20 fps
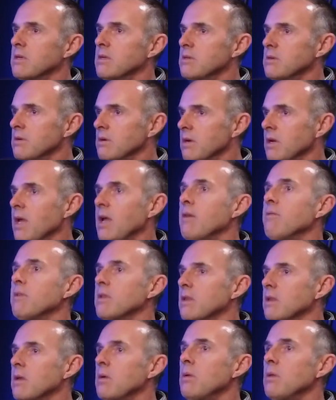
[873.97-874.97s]
because you're going to have a
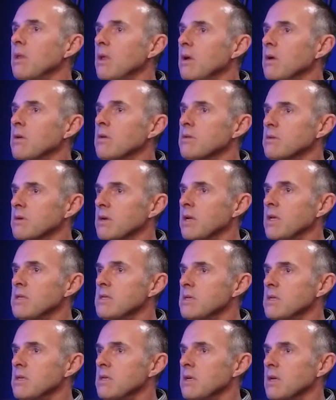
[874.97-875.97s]
little longer
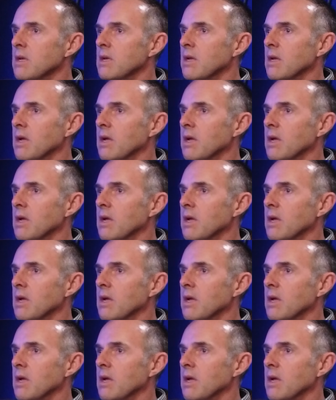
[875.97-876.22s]
transit,